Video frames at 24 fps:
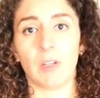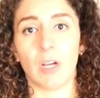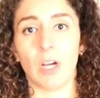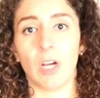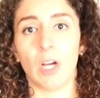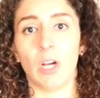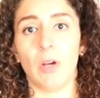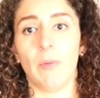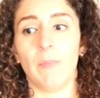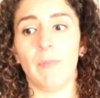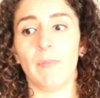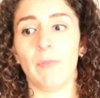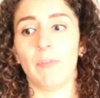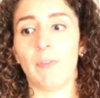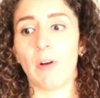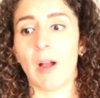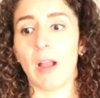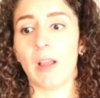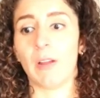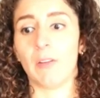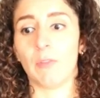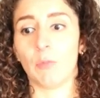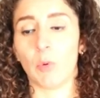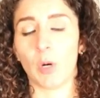um,
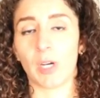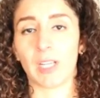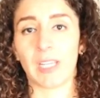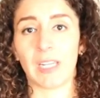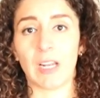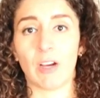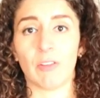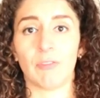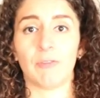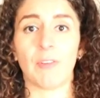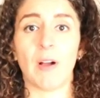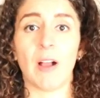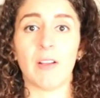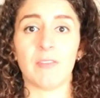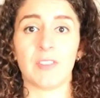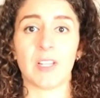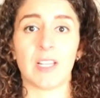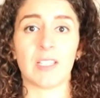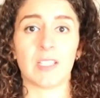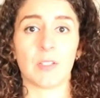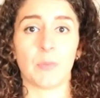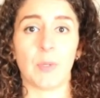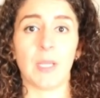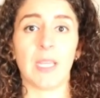five, working out five
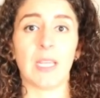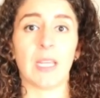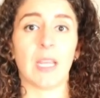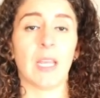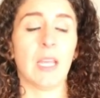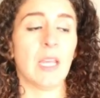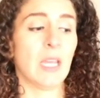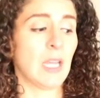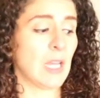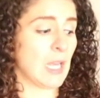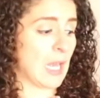days a week